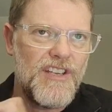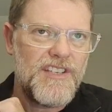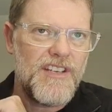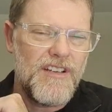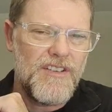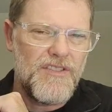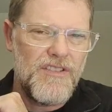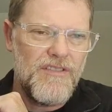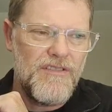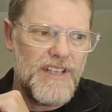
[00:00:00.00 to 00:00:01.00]
That's only on
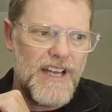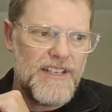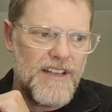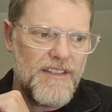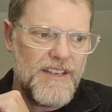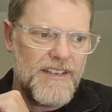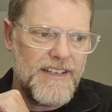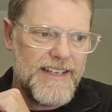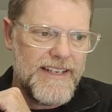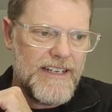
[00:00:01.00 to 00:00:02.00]
Tuesdays, I think.
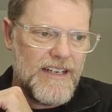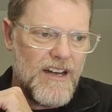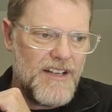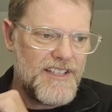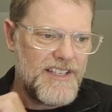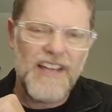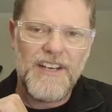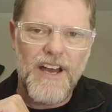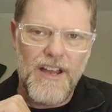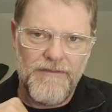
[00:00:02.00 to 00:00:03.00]
I'd say
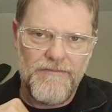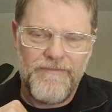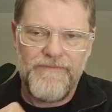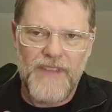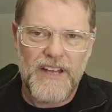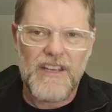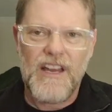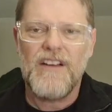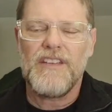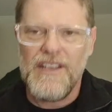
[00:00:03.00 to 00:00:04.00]
no.
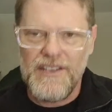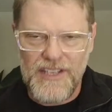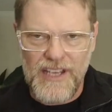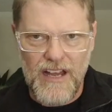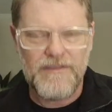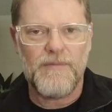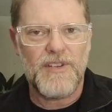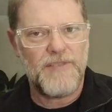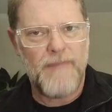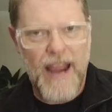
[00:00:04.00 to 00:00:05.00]
Go and get yourself some
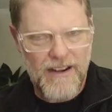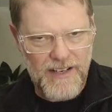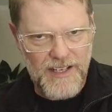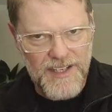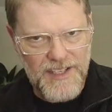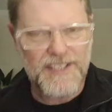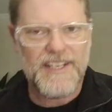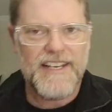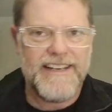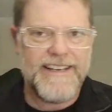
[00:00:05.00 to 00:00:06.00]
asparagus,
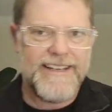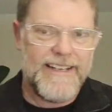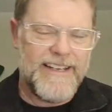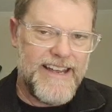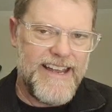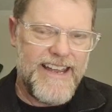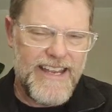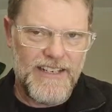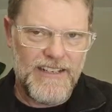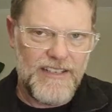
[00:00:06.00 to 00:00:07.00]

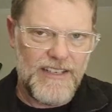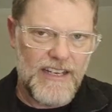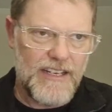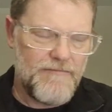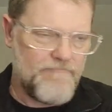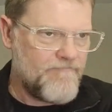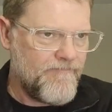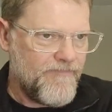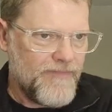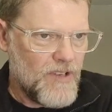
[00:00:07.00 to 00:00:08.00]
and
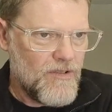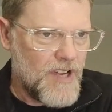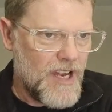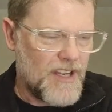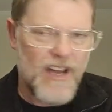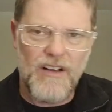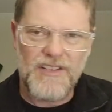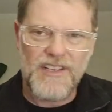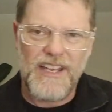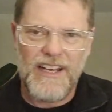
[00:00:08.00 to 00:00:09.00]
we'll go to
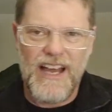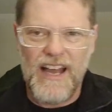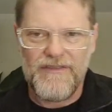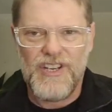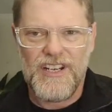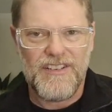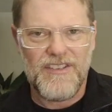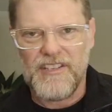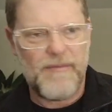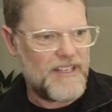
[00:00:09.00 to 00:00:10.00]
Coles and get a half chicken or
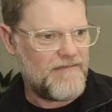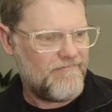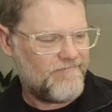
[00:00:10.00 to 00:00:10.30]
something.